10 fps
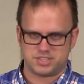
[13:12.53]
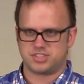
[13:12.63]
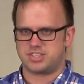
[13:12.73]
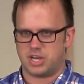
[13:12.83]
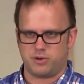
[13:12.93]

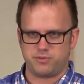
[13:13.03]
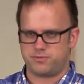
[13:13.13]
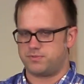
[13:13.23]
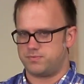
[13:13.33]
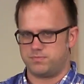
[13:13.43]

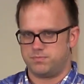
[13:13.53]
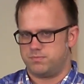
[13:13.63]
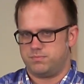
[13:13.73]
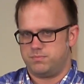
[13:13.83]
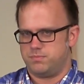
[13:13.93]

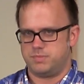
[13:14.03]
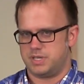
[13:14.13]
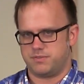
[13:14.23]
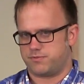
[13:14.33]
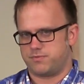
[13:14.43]

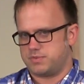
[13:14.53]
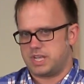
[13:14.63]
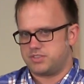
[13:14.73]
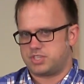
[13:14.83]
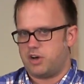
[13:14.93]

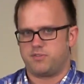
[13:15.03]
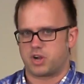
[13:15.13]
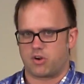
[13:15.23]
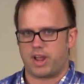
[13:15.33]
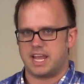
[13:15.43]

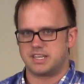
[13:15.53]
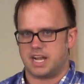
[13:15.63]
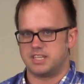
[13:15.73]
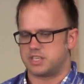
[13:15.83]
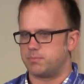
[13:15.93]

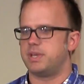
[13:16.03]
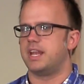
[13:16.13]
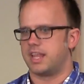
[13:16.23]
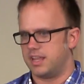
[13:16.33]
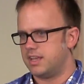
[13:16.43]
self-aggrandizing
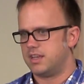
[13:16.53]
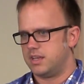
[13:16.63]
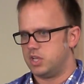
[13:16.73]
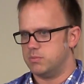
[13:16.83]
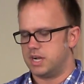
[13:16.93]
pity,
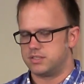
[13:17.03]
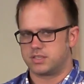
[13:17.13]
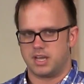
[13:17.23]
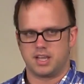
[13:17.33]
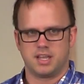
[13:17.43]
you might
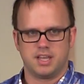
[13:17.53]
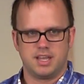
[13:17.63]
say.